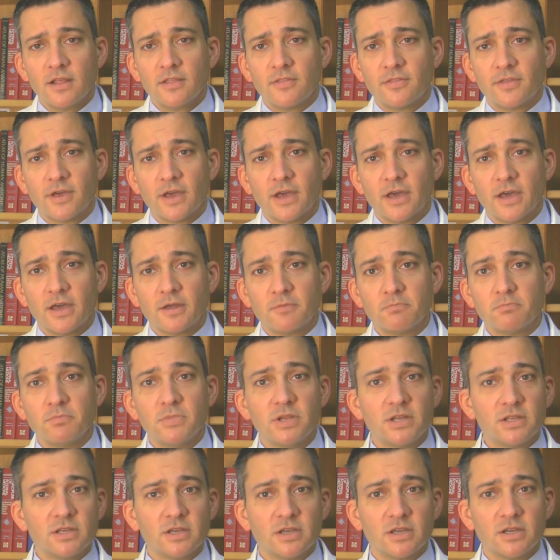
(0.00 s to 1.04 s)
that
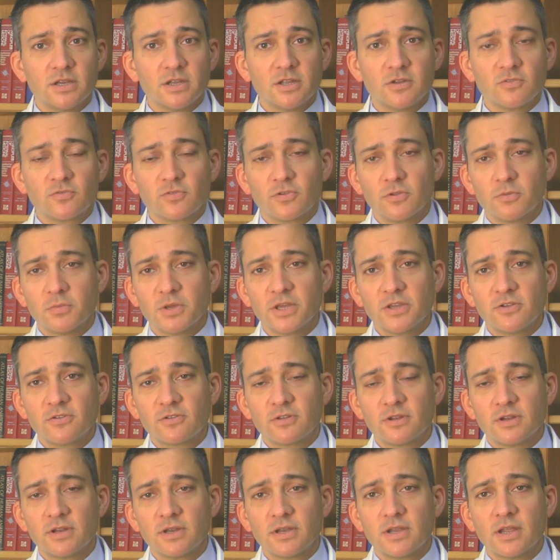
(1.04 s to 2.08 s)
mediate inflammation
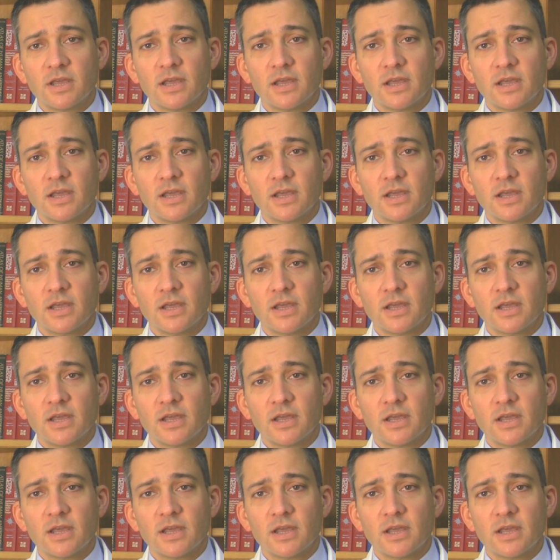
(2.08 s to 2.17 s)
inflammation